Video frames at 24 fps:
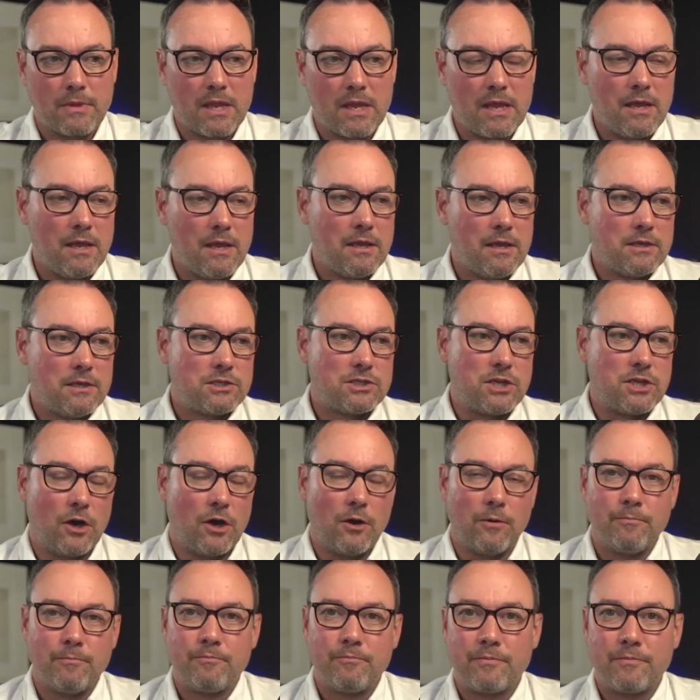So,
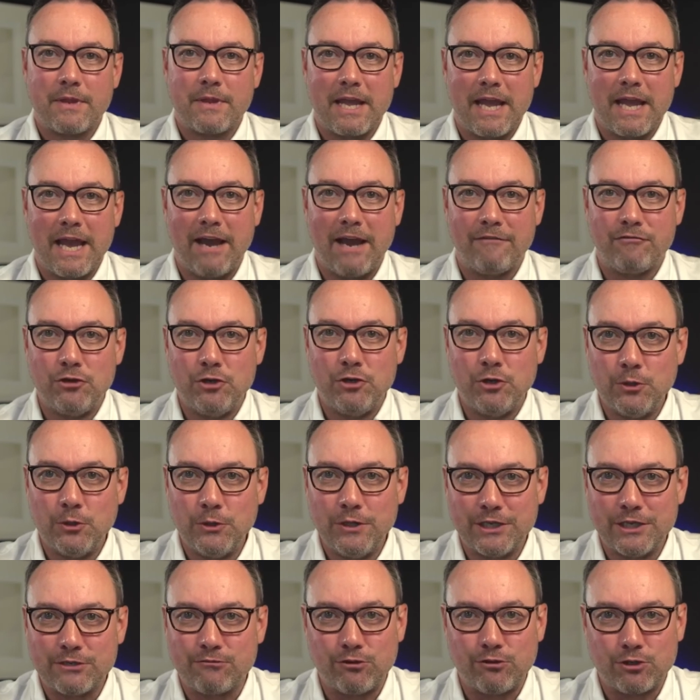after doing this
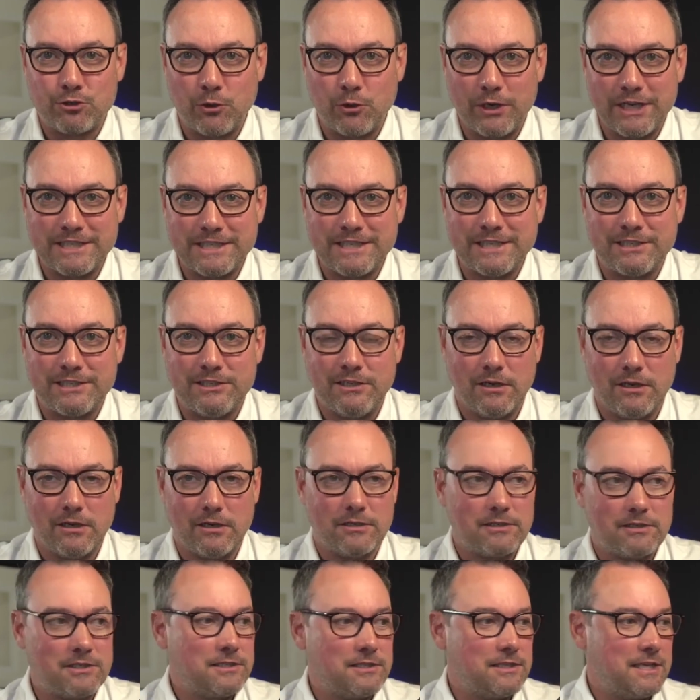for 26
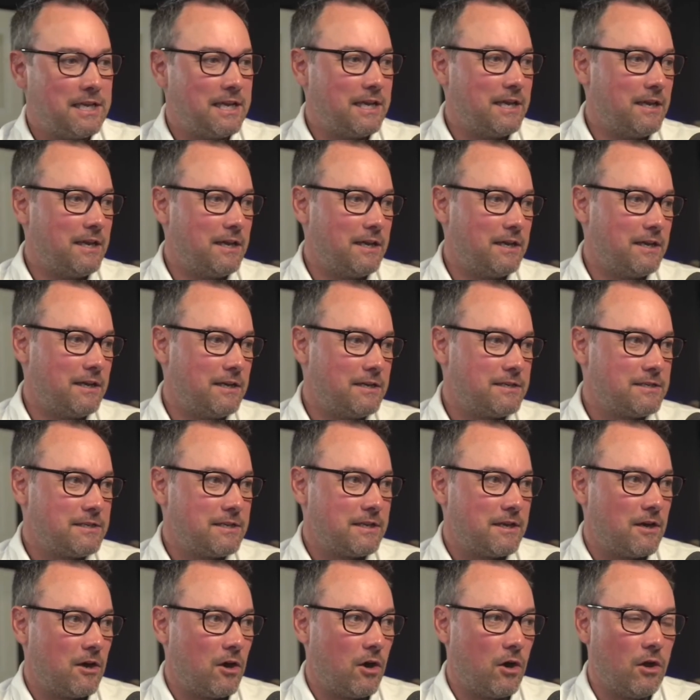years and
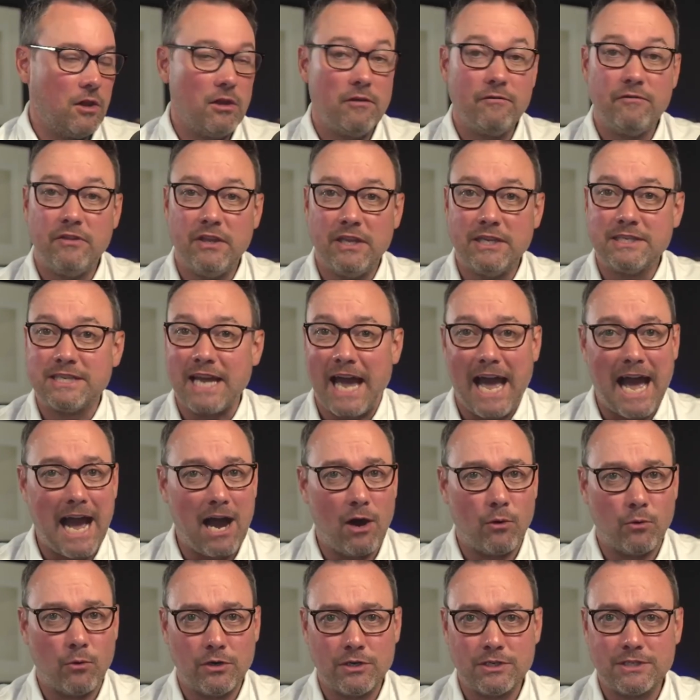all of these
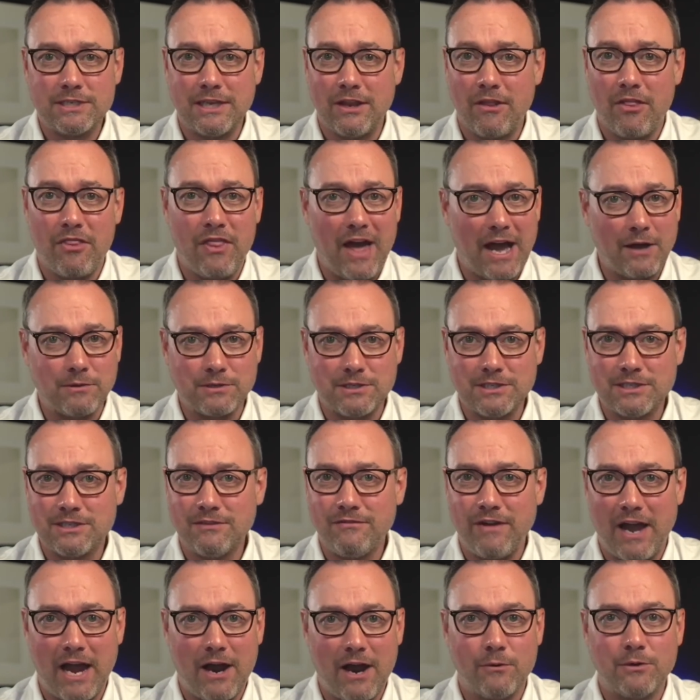hours and thousands of
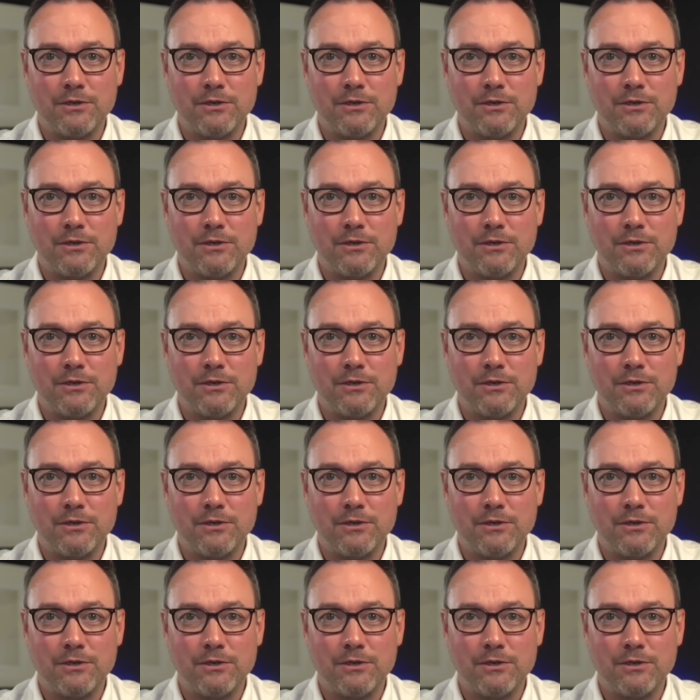hours of